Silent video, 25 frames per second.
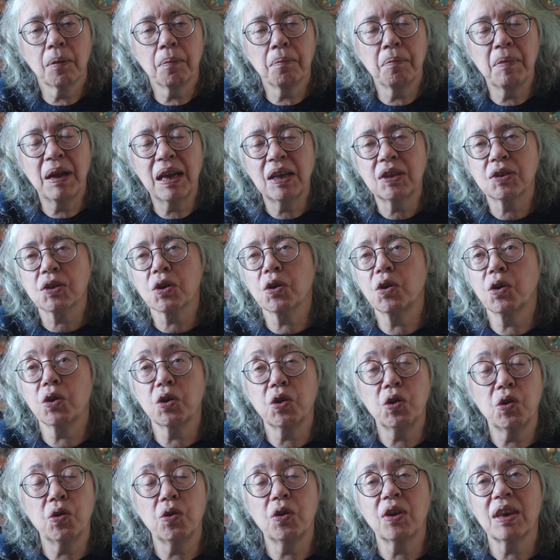meets her
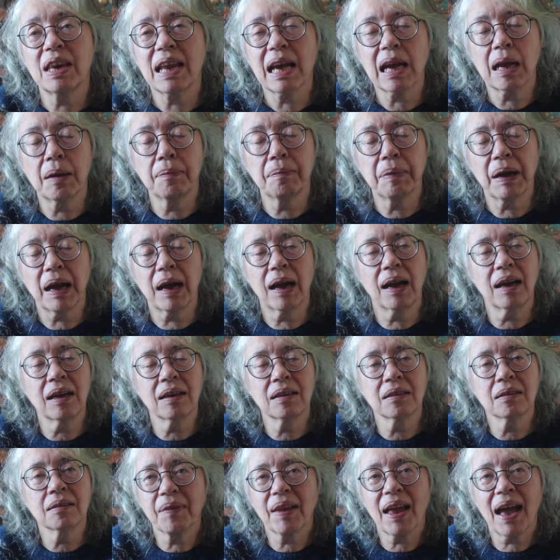new neighbour,
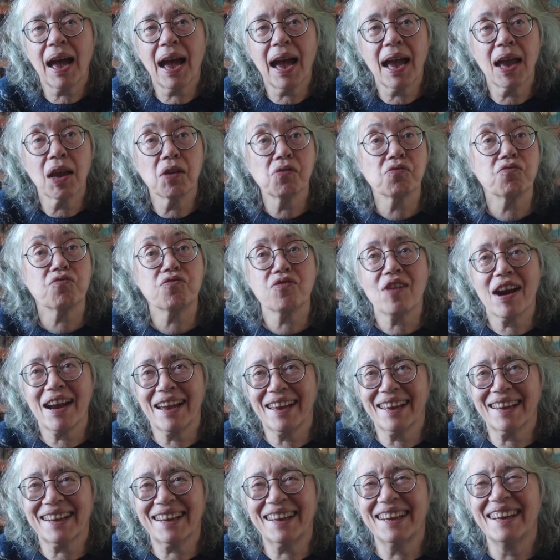a
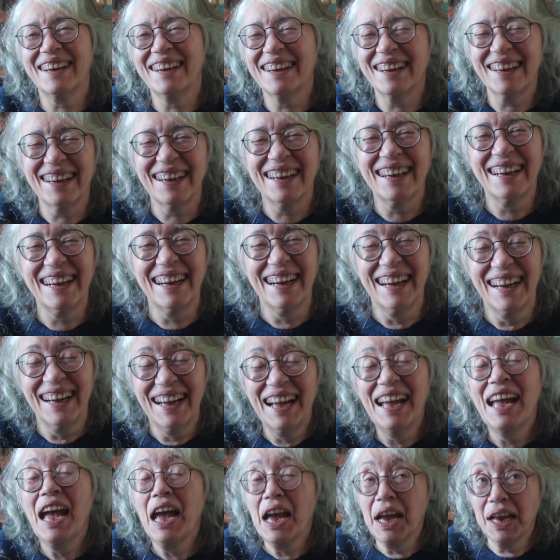rake.
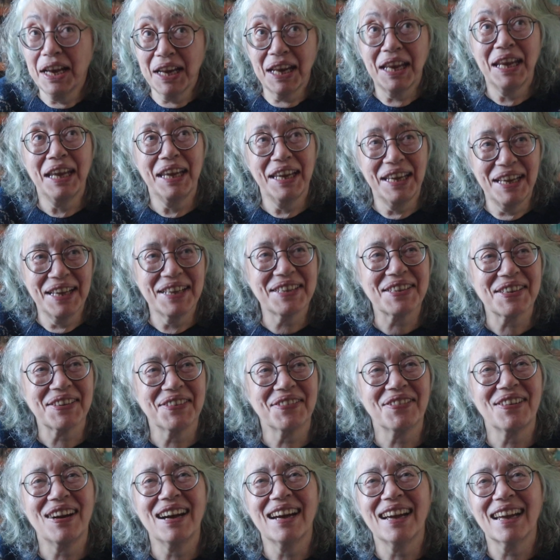And he is
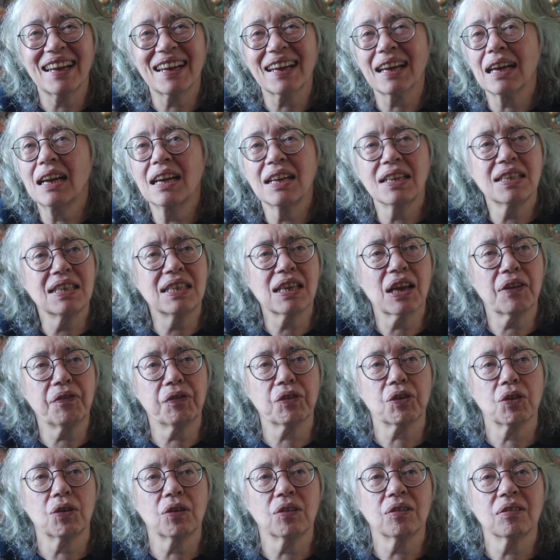a rake.
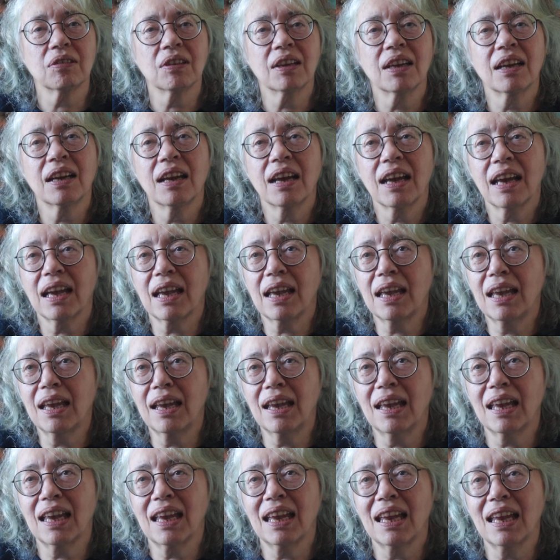Deverell.
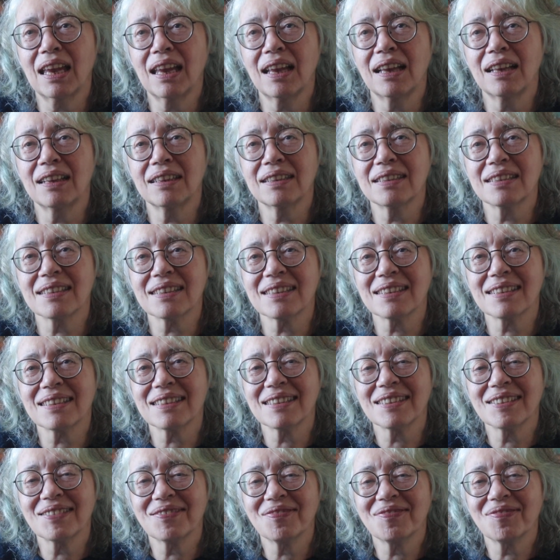He
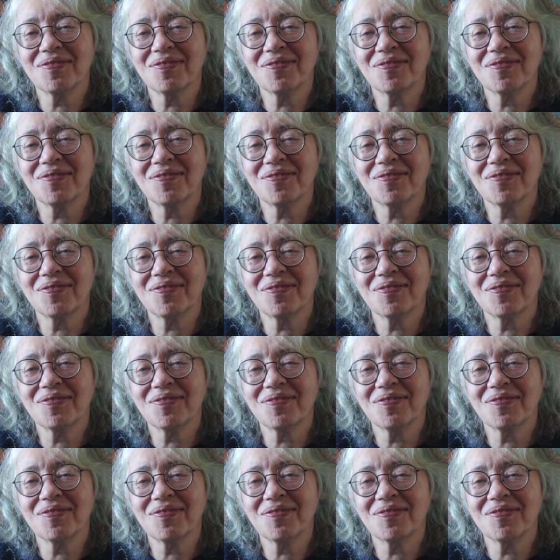is